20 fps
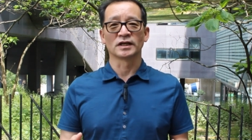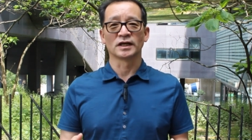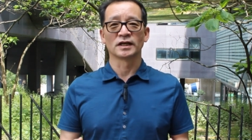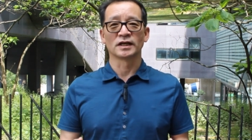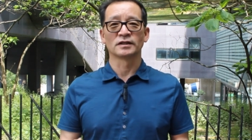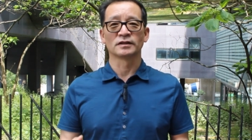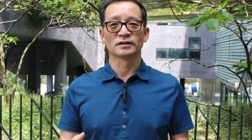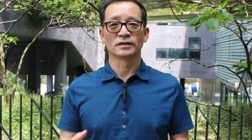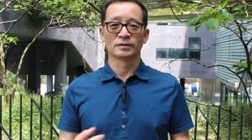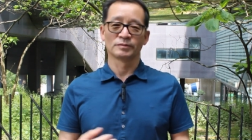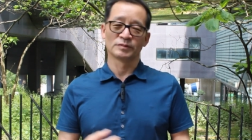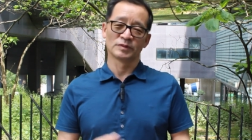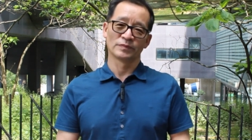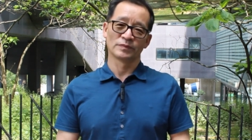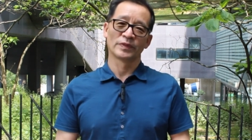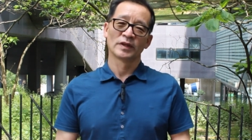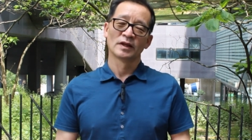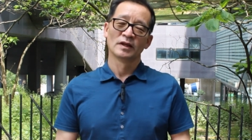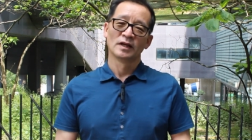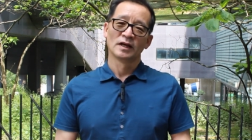I
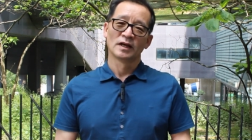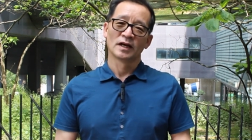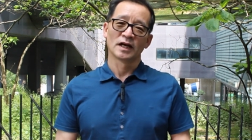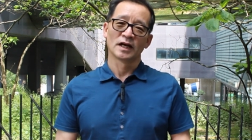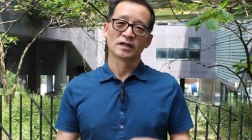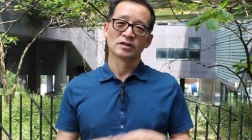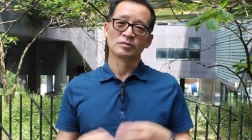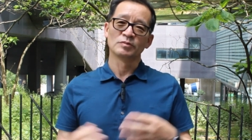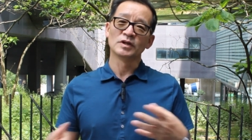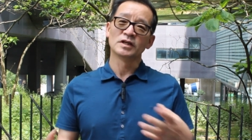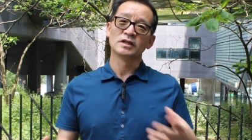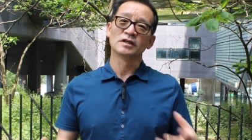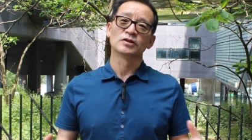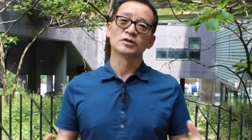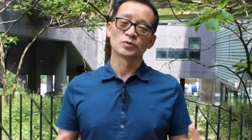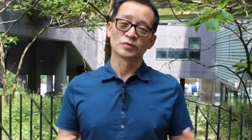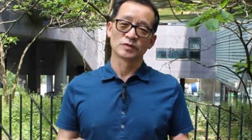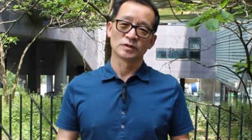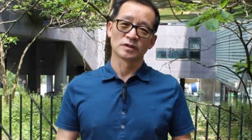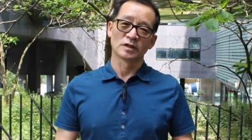mean, I had
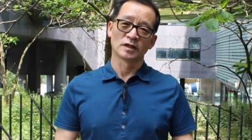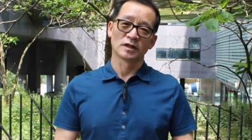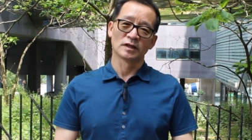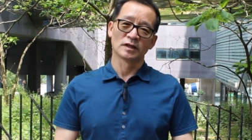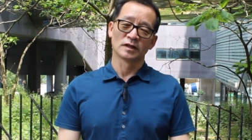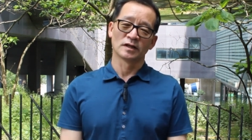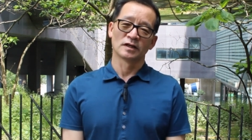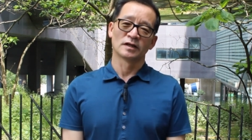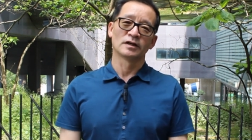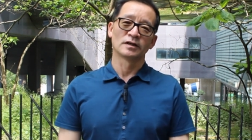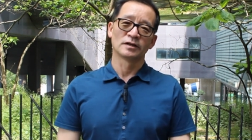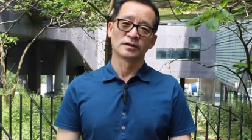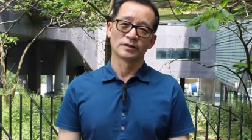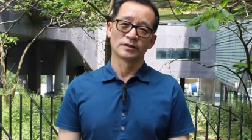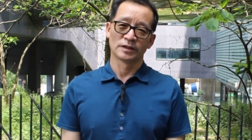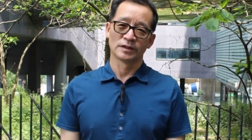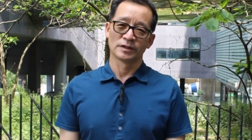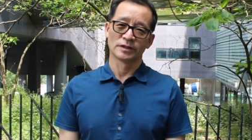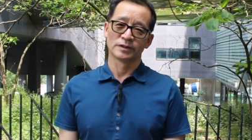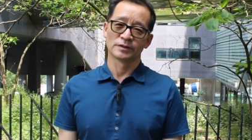meetings with
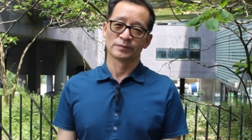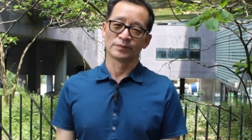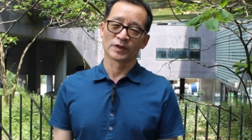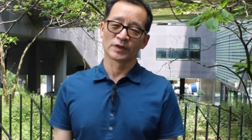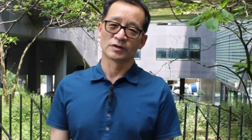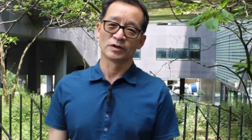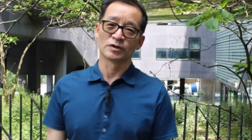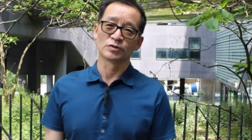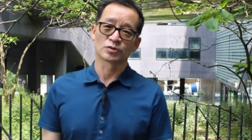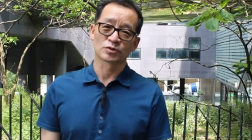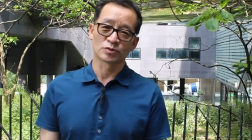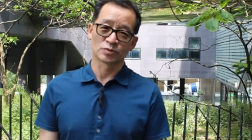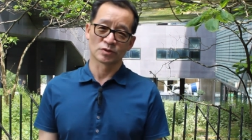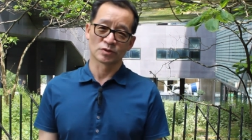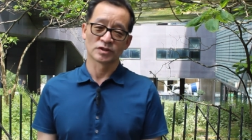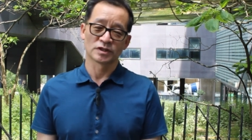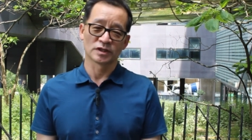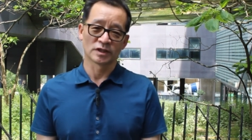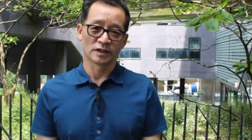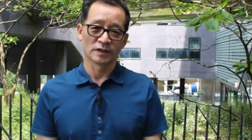various
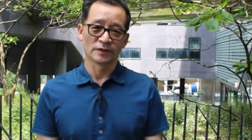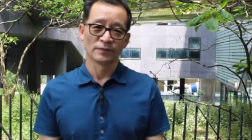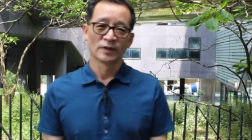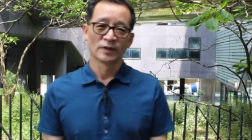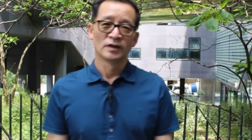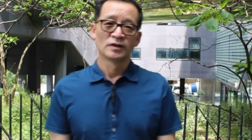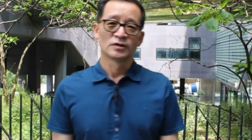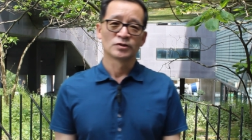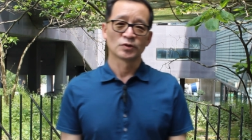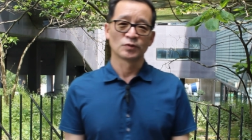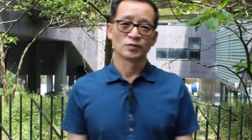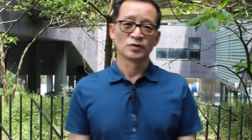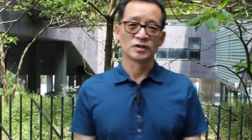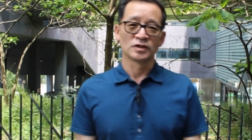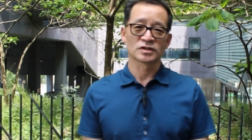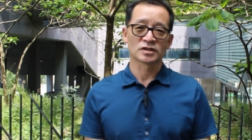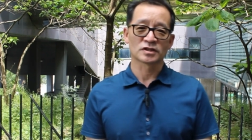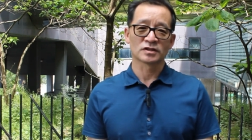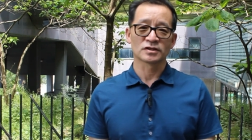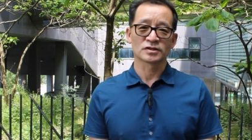students here. So we
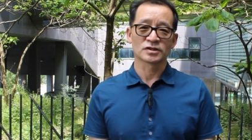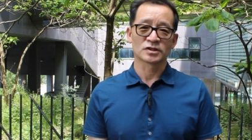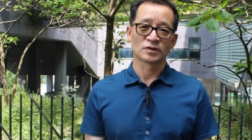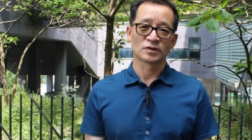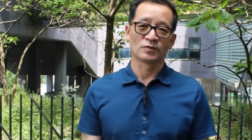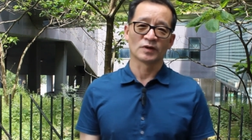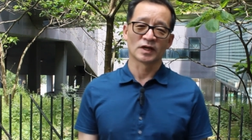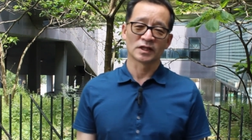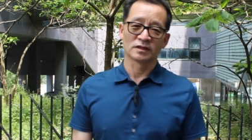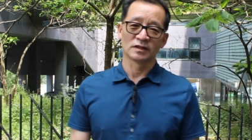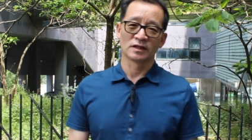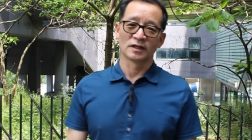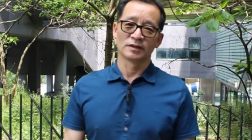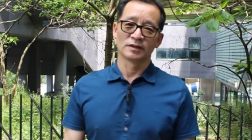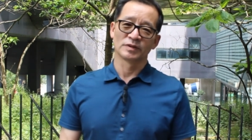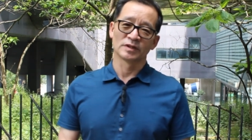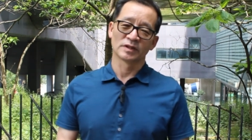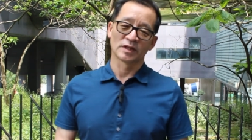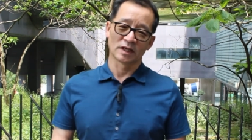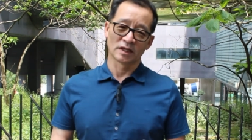discussed
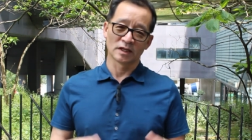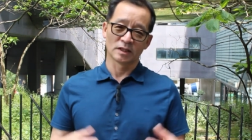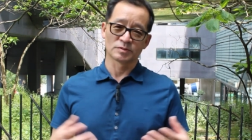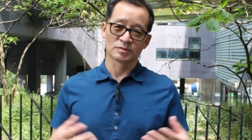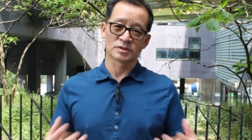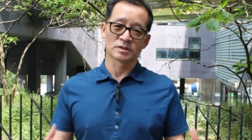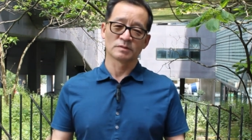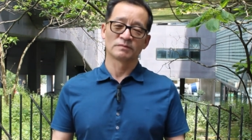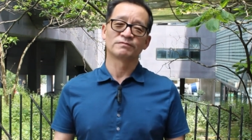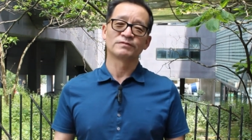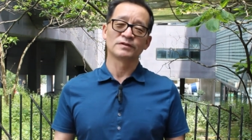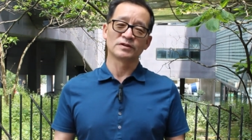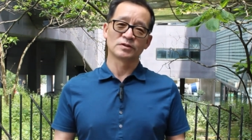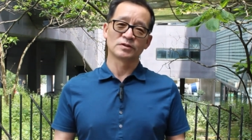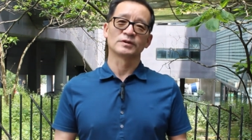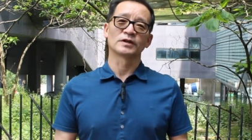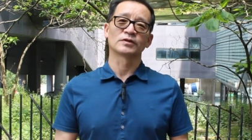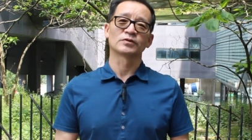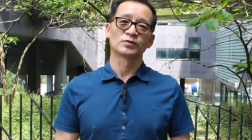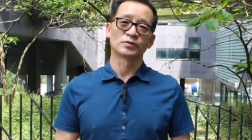I give some
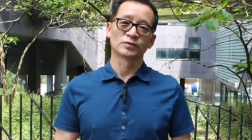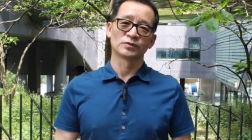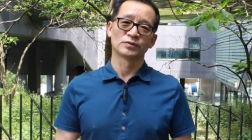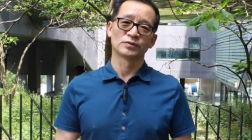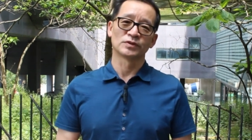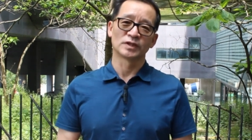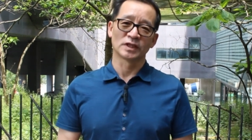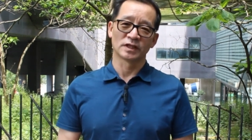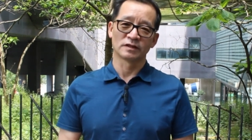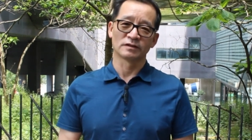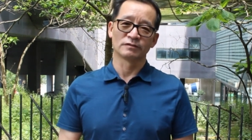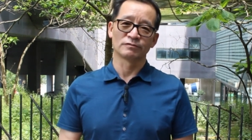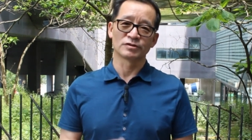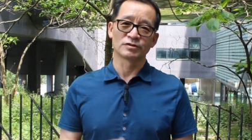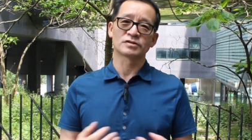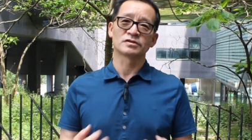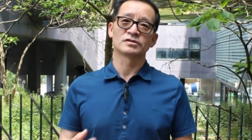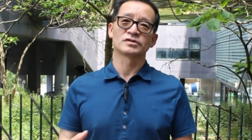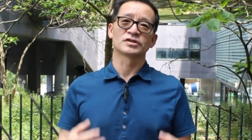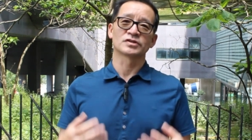feedback to their
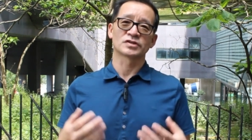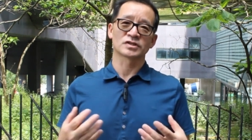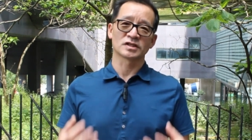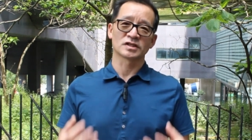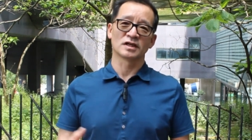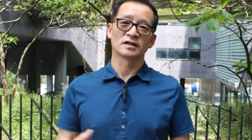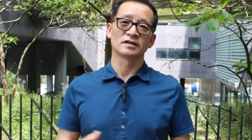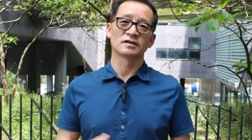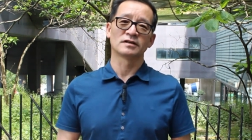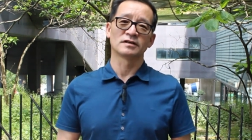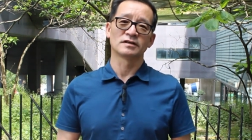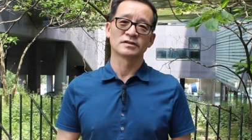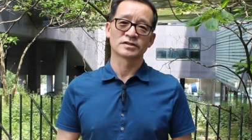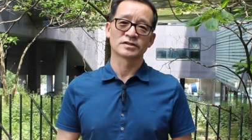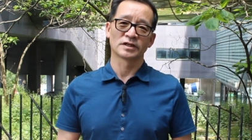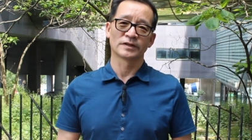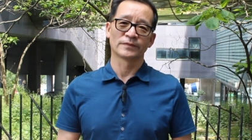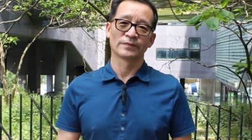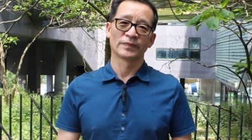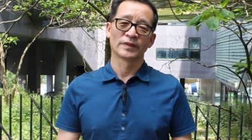research scholars,
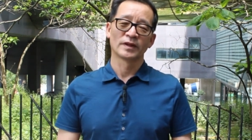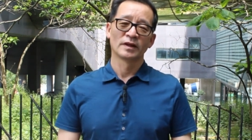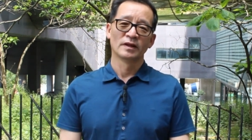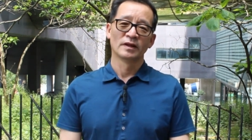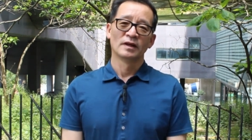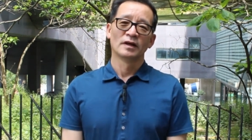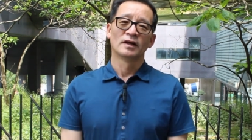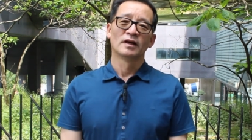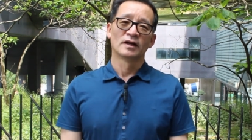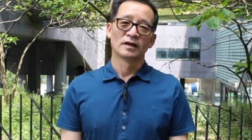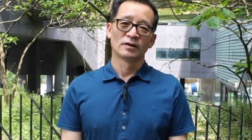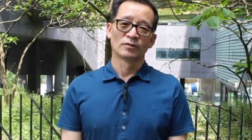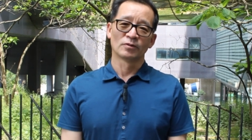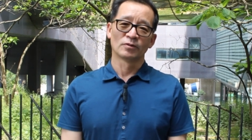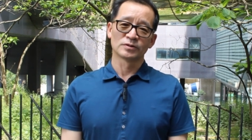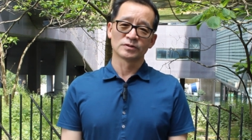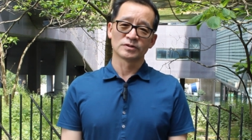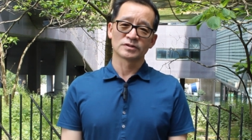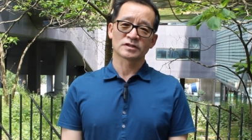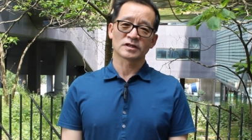and
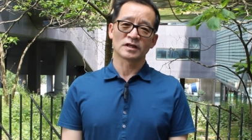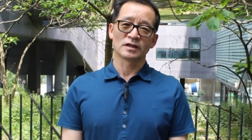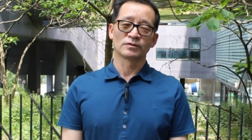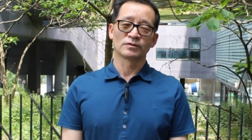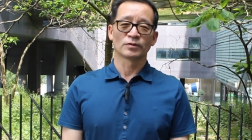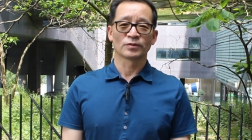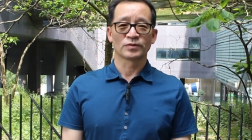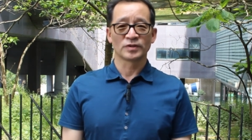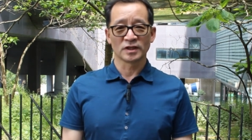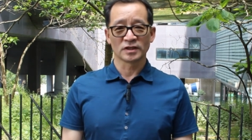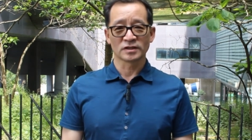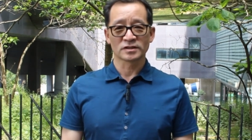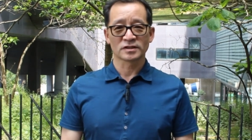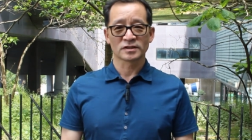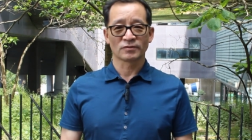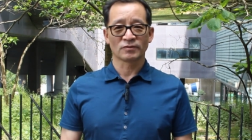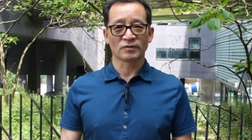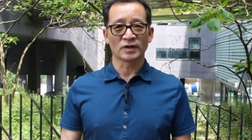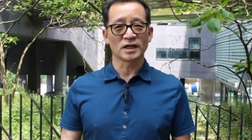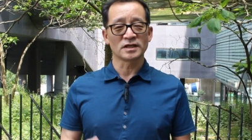all those kinds of things
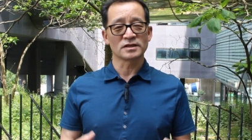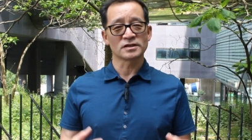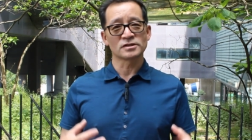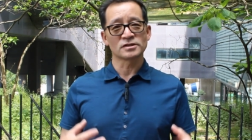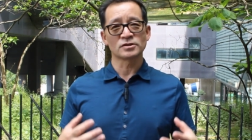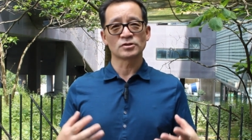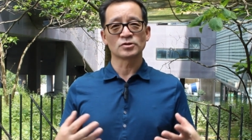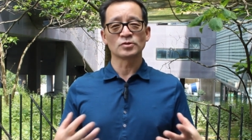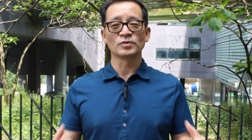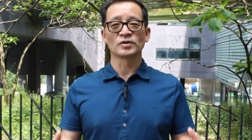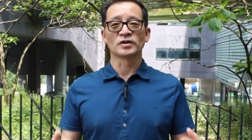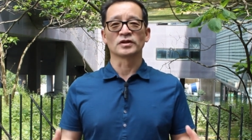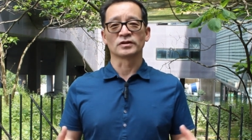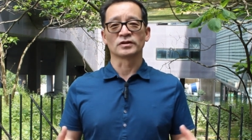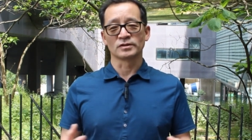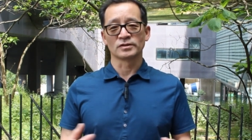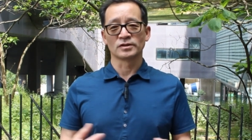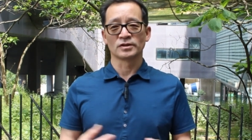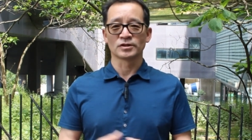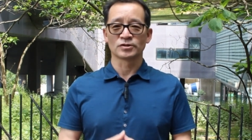quite
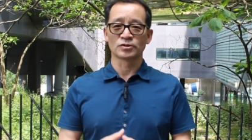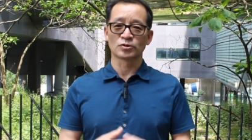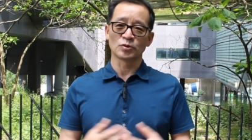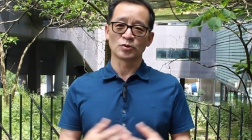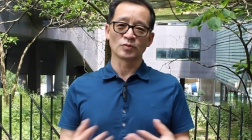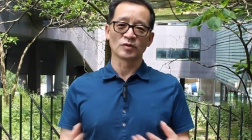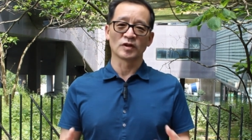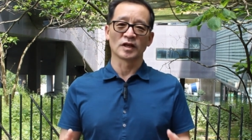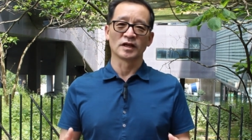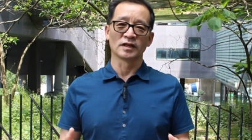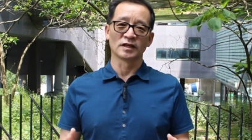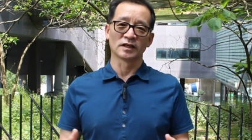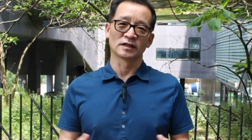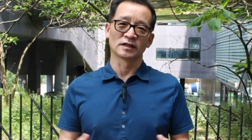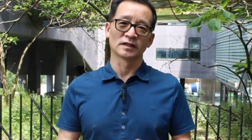stimulating.